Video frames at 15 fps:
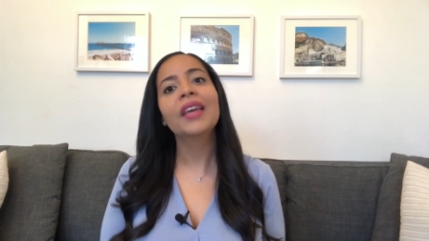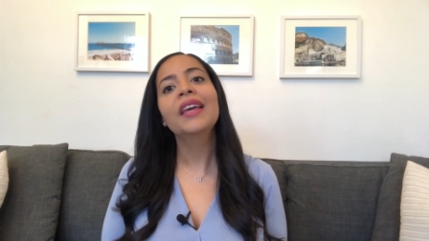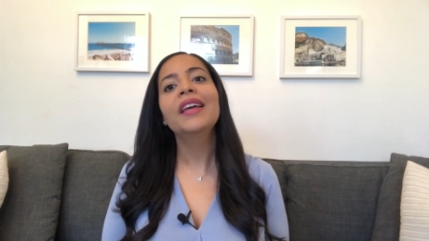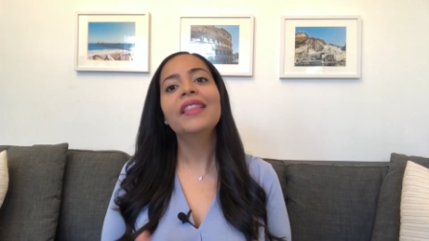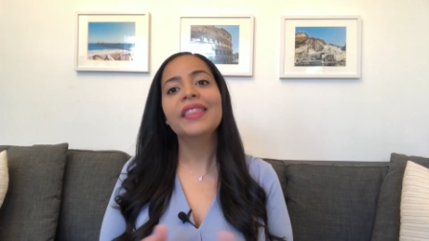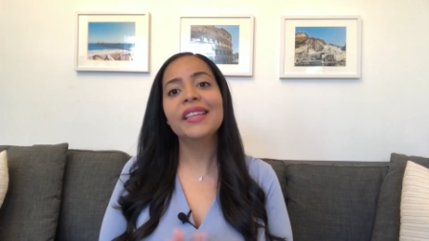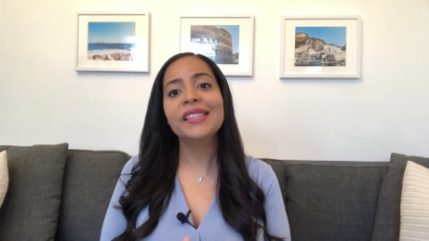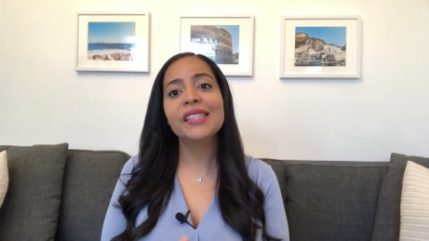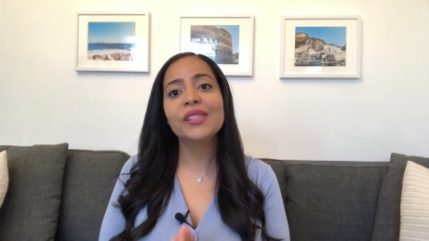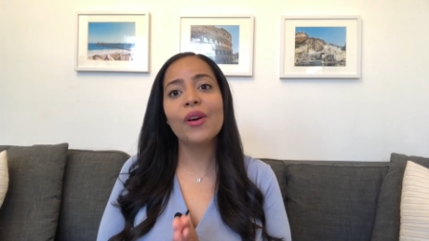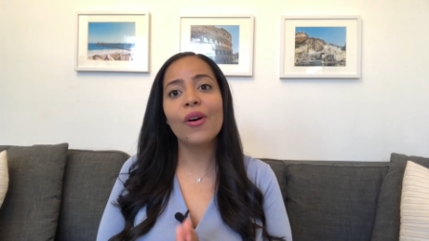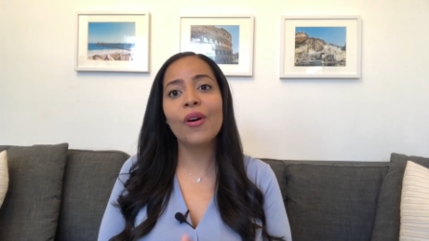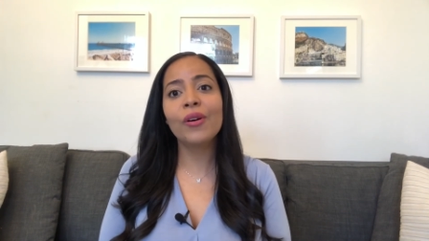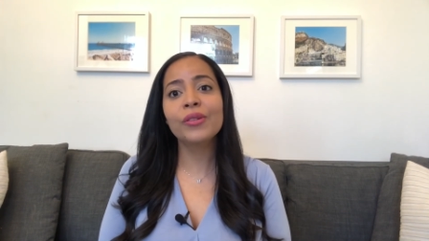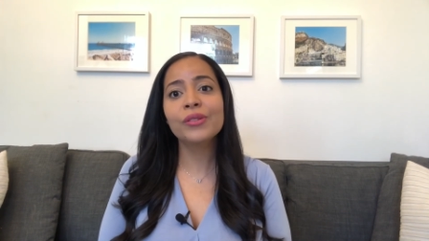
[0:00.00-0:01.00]
This is
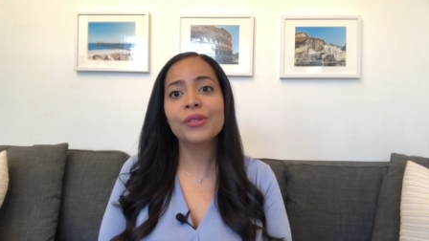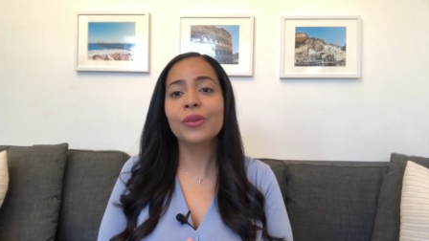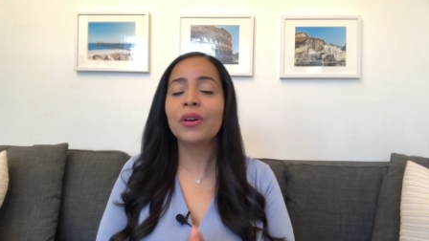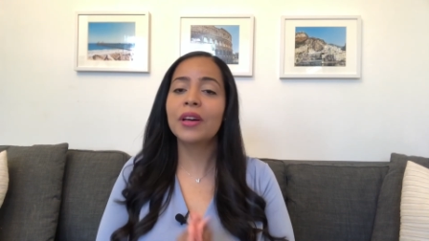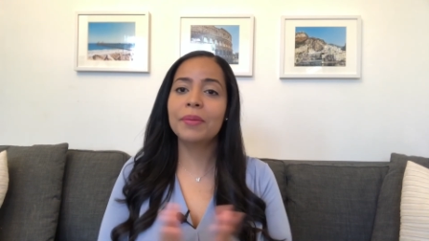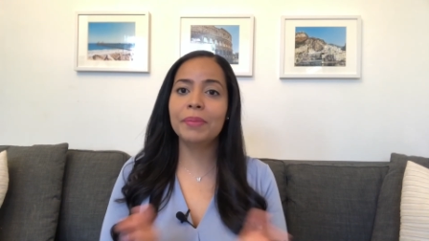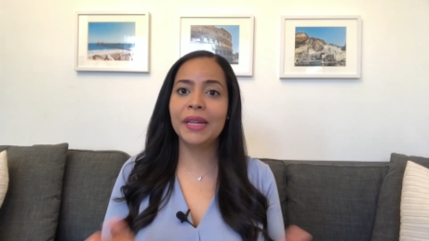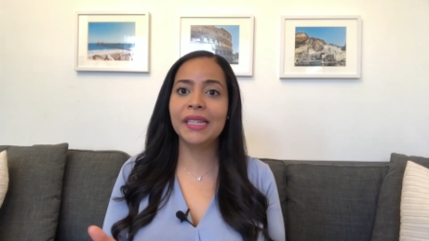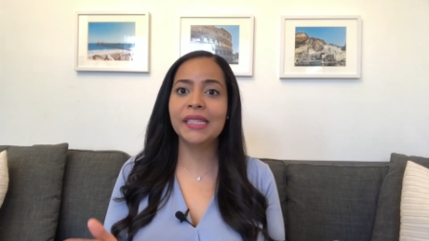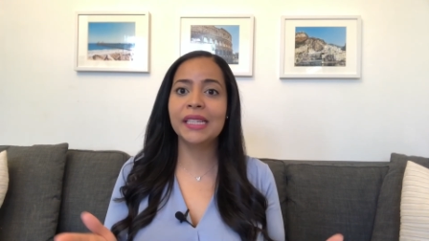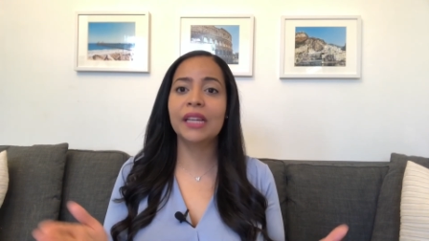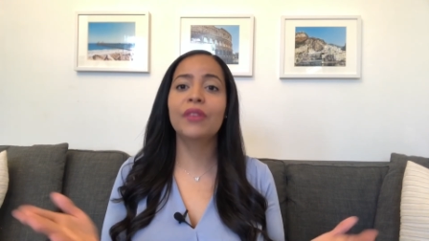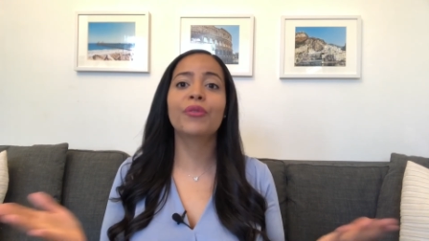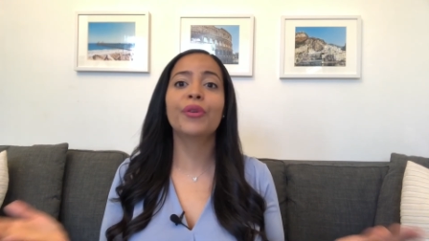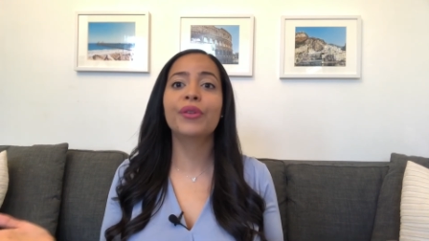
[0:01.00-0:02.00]
also amazing
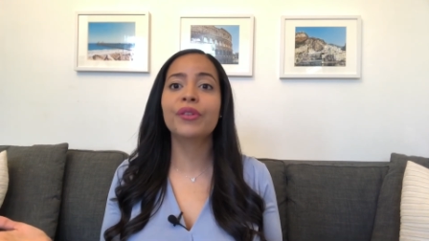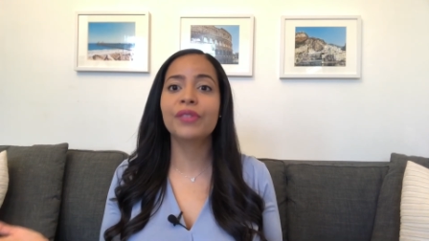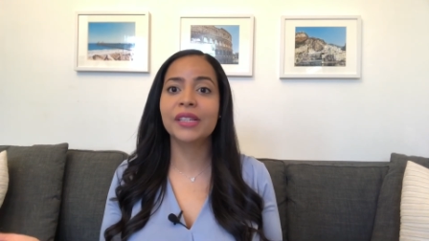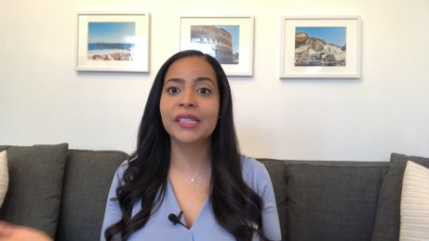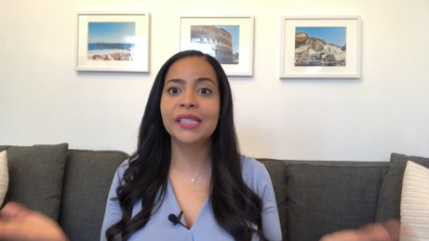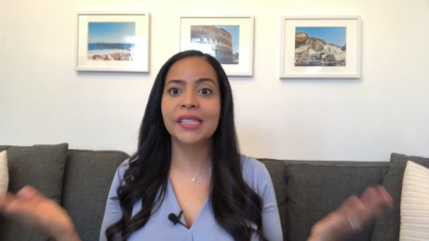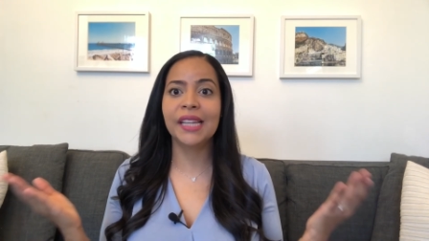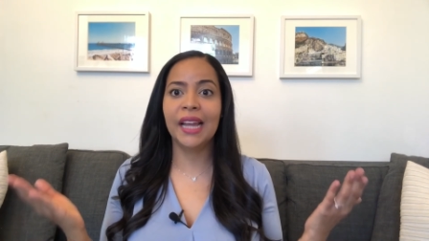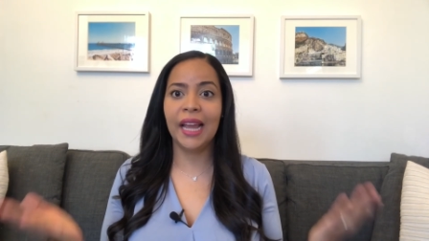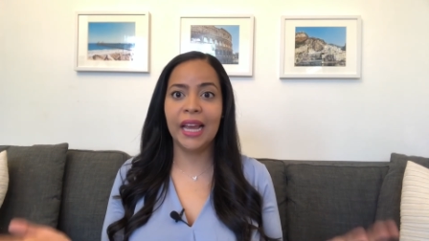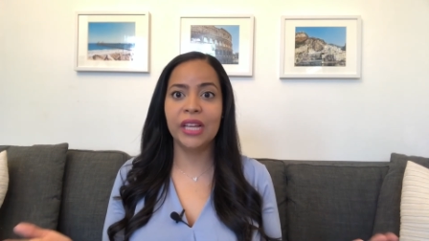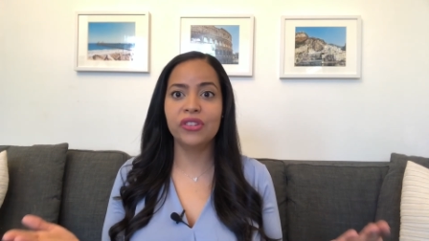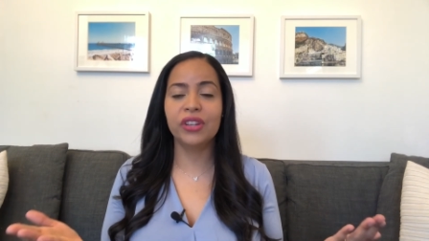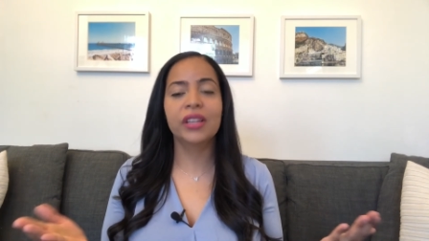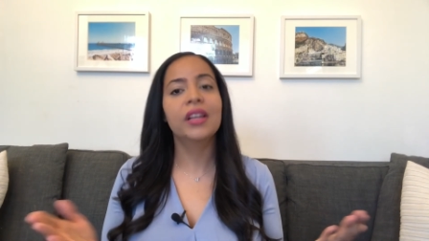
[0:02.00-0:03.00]
for the real estate
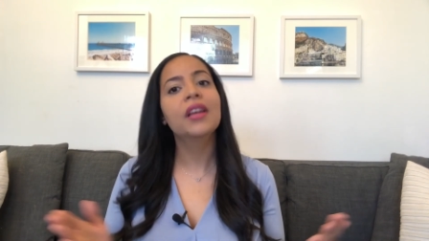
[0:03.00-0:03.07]
agent